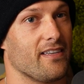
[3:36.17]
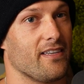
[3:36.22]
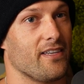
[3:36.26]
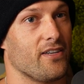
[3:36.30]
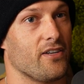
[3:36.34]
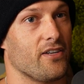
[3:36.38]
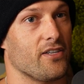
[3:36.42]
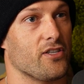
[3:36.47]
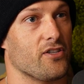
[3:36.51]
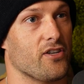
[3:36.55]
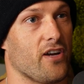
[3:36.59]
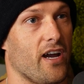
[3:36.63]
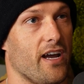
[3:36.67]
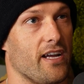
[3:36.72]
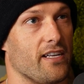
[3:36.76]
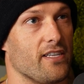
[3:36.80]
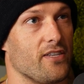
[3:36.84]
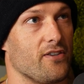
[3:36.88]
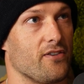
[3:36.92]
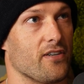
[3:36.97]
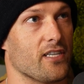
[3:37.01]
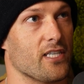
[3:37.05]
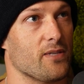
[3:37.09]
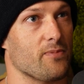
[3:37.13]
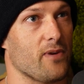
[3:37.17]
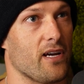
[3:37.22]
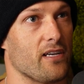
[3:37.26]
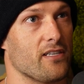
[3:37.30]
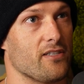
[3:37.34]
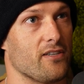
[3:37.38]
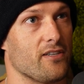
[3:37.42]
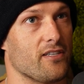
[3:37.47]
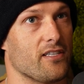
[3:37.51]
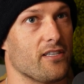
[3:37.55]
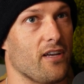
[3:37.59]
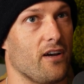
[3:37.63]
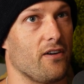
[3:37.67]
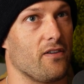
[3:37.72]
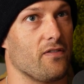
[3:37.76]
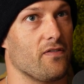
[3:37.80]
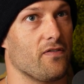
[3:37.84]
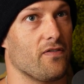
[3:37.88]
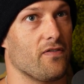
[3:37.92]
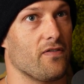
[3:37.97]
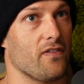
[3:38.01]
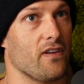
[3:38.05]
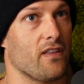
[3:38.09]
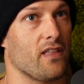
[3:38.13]
you're trying to express
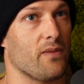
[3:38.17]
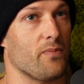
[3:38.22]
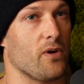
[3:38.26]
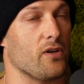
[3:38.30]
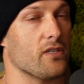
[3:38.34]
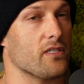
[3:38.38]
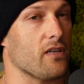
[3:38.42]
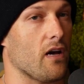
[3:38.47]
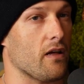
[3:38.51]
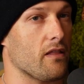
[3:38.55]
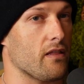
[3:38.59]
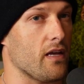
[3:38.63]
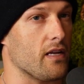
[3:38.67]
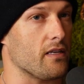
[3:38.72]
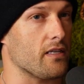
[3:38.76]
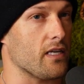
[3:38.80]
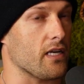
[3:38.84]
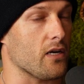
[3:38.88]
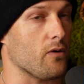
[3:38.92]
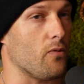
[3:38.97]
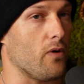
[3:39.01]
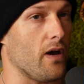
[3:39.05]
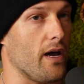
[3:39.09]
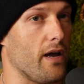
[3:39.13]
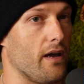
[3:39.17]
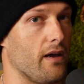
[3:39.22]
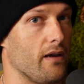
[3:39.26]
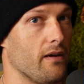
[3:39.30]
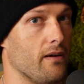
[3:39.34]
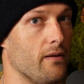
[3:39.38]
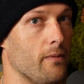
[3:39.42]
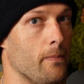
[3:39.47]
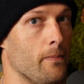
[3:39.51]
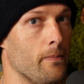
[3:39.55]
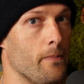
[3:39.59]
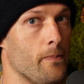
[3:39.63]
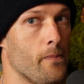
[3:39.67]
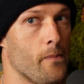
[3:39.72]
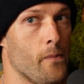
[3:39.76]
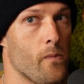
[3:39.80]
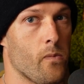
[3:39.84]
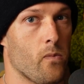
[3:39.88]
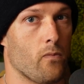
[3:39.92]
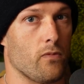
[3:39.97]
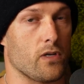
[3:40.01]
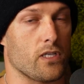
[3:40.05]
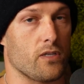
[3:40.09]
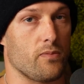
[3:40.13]
yourself in the most authentic way,
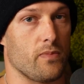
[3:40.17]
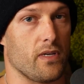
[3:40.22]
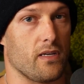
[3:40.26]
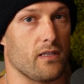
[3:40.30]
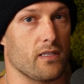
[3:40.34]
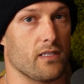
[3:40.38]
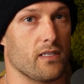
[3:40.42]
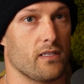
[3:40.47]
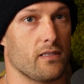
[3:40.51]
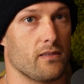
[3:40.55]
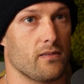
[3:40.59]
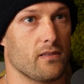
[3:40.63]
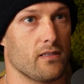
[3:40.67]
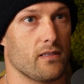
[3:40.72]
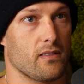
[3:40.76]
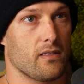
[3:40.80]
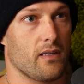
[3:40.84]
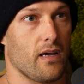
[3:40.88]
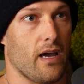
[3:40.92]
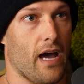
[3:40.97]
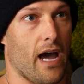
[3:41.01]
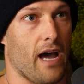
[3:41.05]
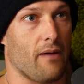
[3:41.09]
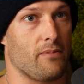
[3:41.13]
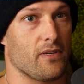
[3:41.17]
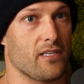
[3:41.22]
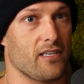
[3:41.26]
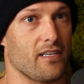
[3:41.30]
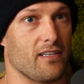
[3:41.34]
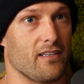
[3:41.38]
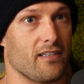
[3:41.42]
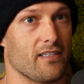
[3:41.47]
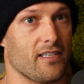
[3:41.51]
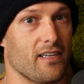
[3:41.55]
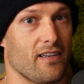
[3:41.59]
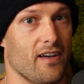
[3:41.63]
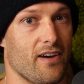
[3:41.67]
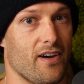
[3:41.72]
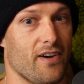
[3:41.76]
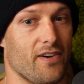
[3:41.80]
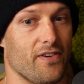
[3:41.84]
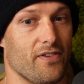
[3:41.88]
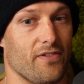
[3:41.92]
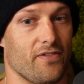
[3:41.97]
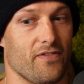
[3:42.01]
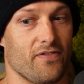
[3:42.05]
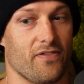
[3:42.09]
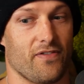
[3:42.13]
which means absent
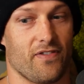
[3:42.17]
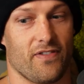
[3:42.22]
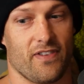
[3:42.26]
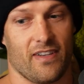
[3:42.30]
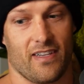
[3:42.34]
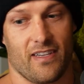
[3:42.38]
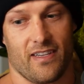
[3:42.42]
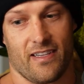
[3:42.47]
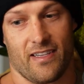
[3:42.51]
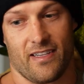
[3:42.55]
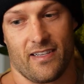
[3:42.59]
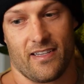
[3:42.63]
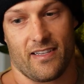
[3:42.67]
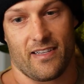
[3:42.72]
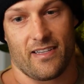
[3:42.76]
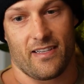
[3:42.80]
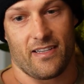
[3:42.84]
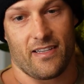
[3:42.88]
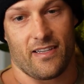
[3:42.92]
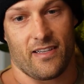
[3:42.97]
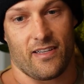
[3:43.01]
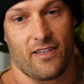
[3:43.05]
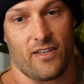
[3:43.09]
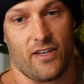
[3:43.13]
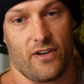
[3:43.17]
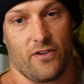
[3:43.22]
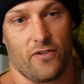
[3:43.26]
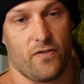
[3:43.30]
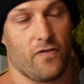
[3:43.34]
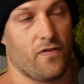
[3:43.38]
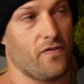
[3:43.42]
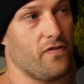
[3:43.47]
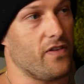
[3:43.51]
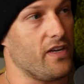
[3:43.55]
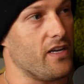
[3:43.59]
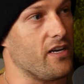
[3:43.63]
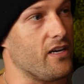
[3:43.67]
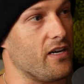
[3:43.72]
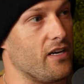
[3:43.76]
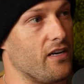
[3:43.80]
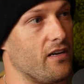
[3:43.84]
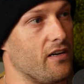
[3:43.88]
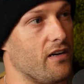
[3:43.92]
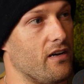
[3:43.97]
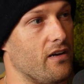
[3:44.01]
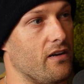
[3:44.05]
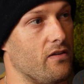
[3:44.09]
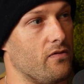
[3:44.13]
of
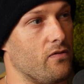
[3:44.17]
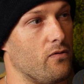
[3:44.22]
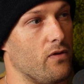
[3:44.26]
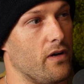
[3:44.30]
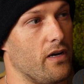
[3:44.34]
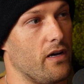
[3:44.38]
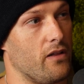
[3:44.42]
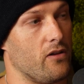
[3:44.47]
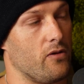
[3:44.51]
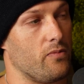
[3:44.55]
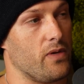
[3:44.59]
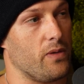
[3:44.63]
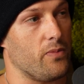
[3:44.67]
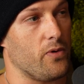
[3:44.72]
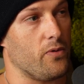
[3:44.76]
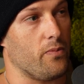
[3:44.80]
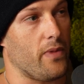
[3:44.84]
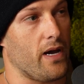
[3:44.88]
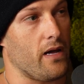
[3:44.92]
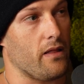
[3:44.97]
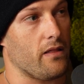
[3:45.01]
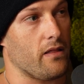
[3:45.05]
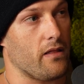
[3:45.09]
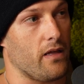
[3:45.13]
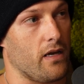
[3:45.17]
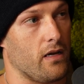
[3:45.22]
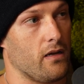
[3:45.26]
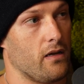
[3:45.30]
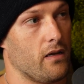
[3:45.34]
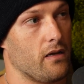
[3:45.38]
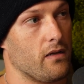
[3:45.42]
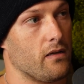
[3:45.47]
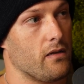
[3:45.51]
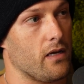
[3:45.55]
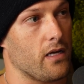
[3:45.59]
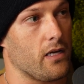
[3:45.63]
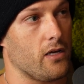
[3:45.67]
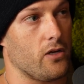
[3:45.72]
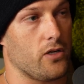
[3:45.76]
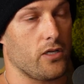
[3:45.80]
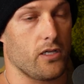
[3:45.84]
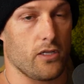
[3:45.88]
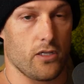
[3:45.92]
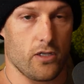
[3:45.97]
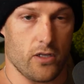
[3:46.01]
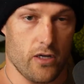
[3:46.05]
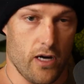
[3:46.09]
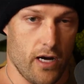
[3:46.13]
fear of what other people might think. Like, you're
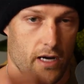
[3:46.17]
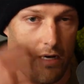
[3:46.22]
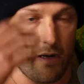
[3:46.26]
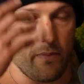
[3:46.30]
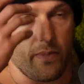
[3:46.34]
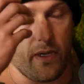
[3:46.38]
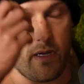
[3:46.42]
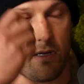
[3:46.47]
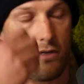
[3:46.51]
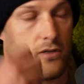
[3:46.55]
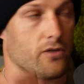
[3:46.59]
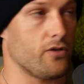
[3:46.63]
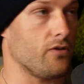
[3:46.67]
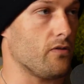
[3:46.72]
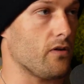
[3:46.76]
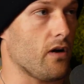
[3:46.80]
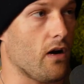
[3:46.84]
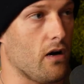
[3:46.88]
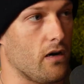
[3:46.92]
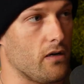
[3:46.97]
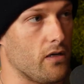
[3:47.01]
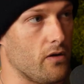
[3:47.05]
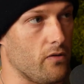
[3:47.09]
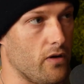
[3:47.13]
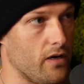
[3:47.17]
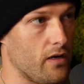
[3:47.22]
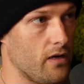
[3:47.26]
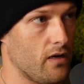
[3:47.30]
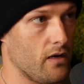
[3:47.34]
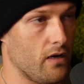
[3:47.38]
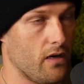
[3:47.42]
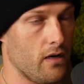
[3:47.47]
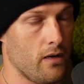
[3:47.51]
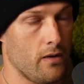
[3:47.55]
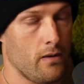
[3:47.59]
just trying to be a true conduit.